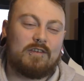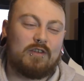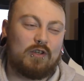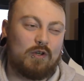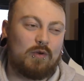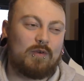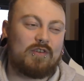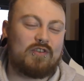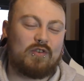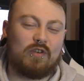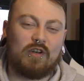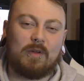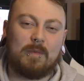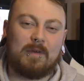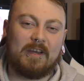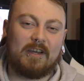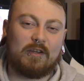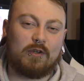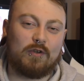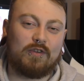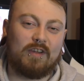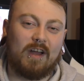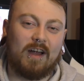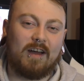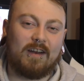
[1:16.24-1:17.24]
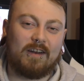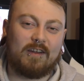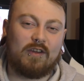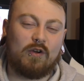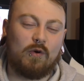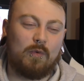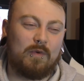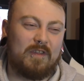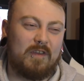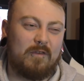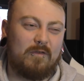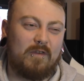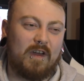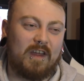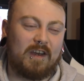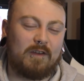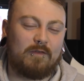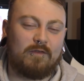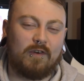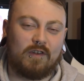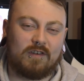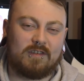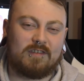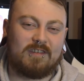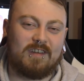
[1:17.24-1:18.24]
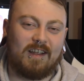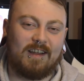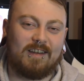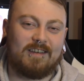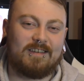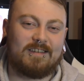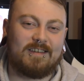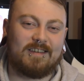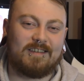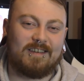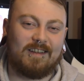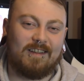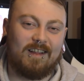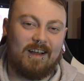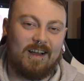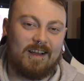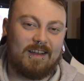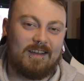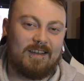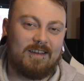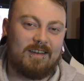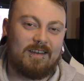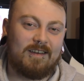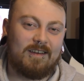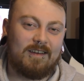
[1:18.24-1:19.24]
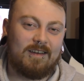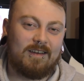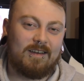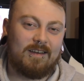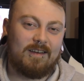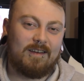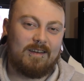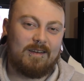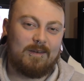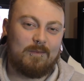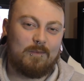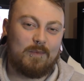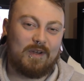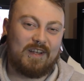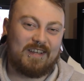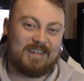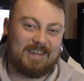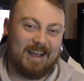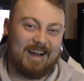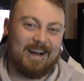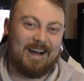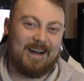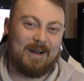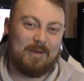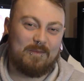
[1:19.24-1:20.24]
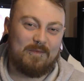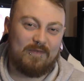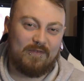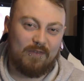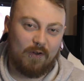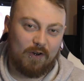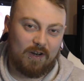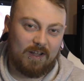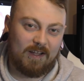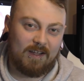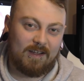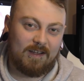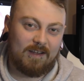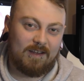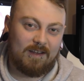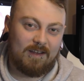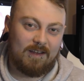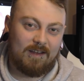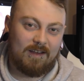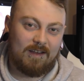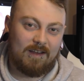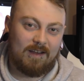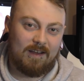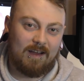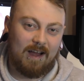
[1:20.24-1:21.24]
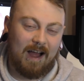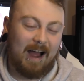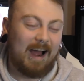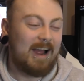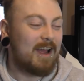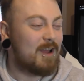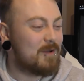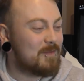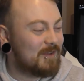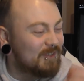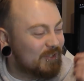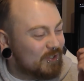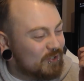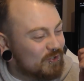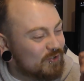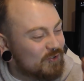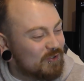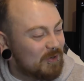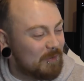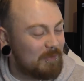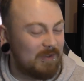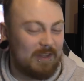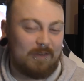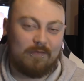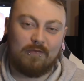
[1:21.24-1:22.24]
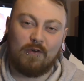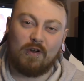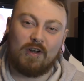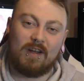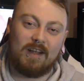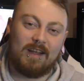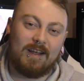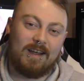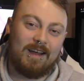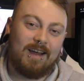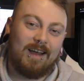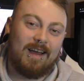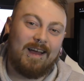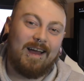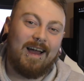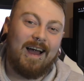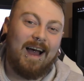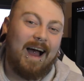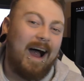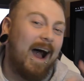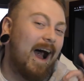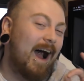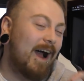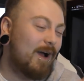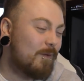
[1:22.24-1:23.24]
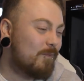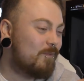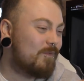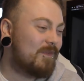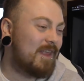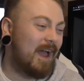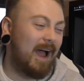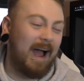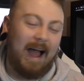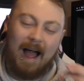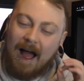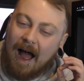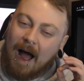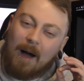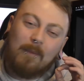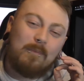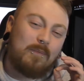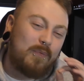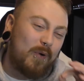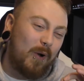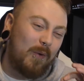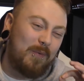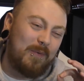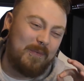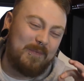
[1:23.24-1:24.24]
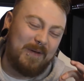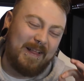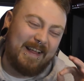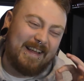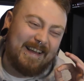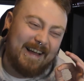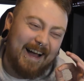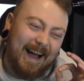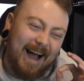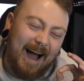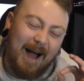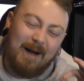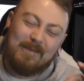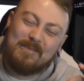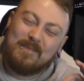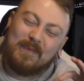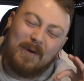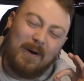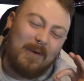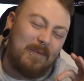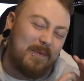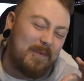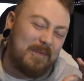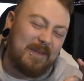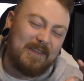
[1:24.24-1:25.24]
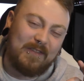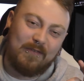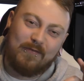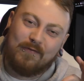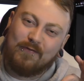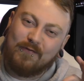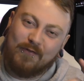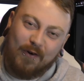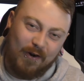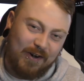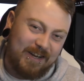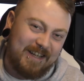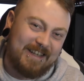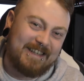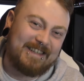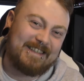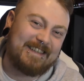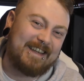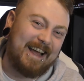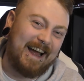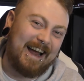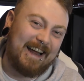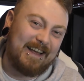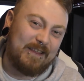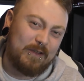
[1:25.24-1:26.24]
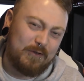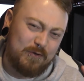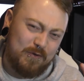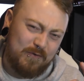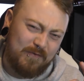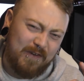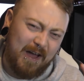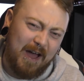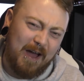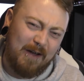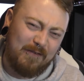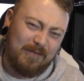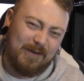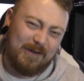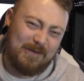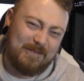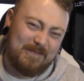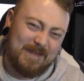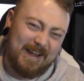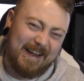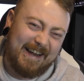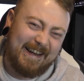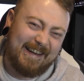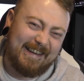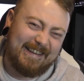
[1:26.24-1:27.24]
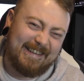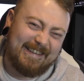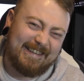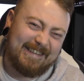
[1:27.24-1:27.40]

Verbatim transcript: You know it's going to be a good article when the very first sentence is a lie, because I am funny. I am extremely funny. I'm, I'm, probably, I'm probably the funniest guy that you've ever met.